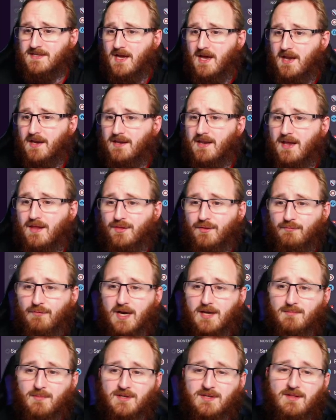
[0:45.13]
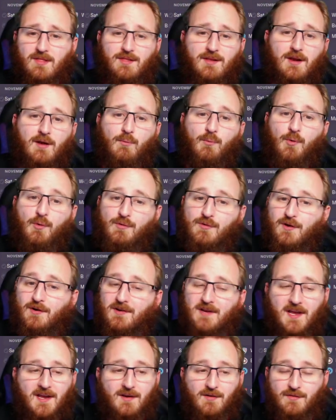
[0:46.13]
Nathan Redmond and Theo Walcott
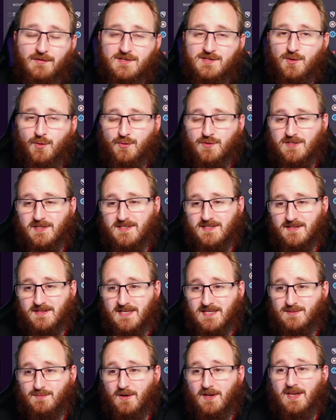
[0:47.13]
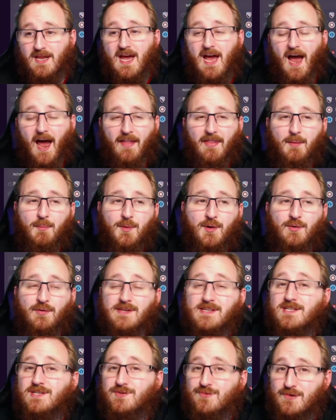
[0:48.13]
getting on the score sheet in this one. And then we got
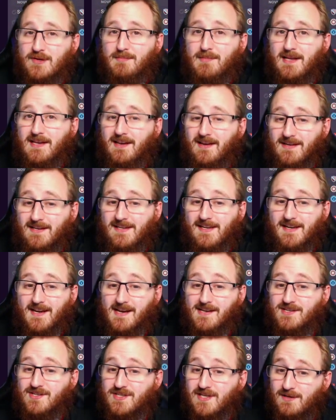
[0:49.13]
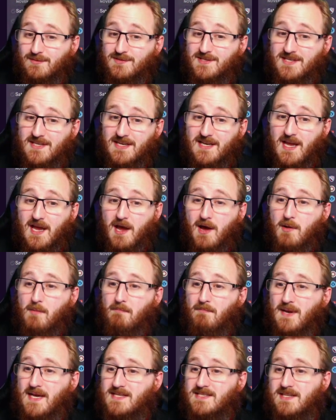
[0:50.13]
extremely lucky against Chelsea,
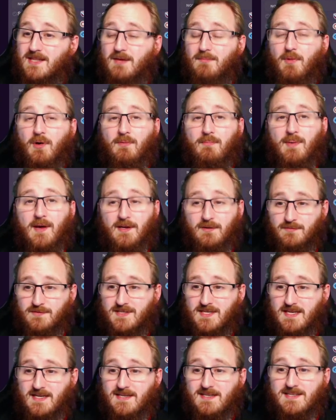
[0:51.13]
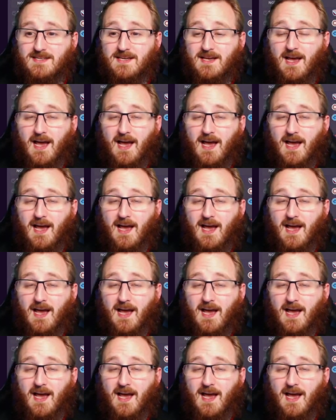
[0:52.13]
beating them on penalties.